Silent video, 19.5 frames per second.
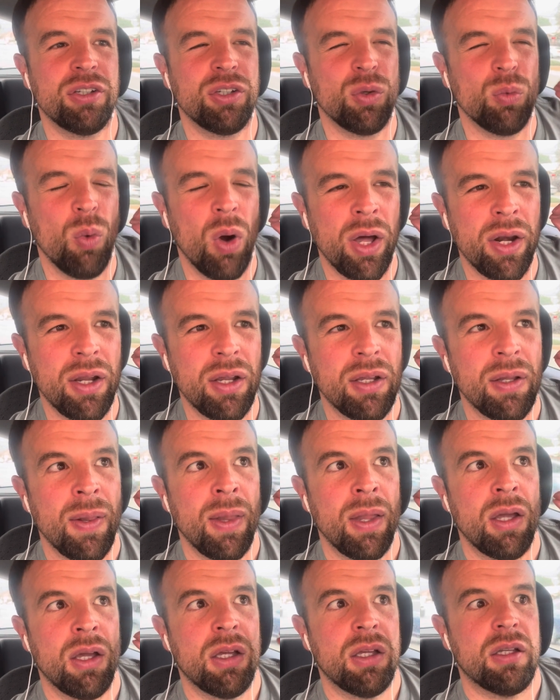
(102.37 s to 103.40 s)
You want to
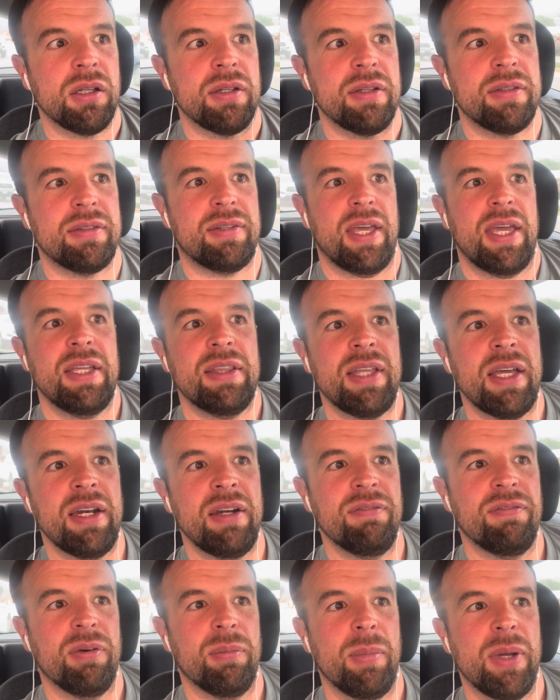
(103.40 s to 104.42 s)
take that
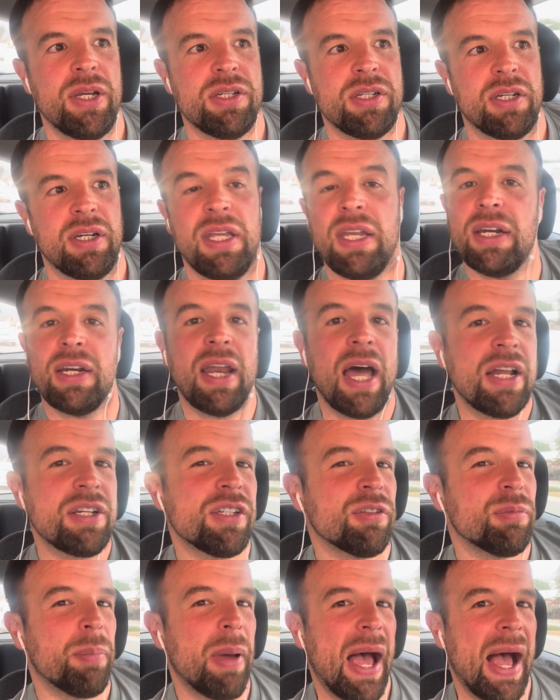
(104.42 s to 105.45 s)
information in and not
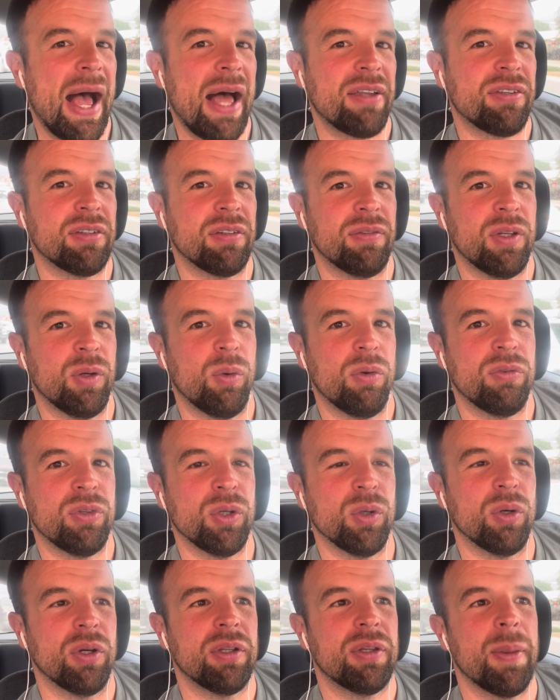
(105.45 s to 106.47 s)
just passively
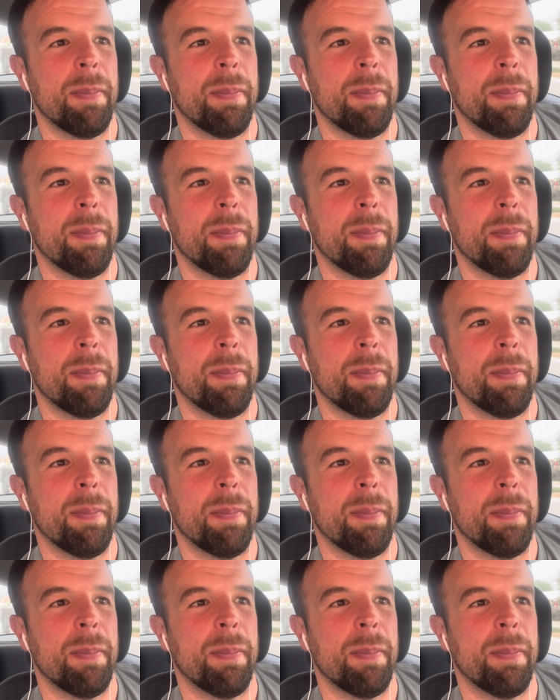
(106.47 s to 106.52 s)
review it.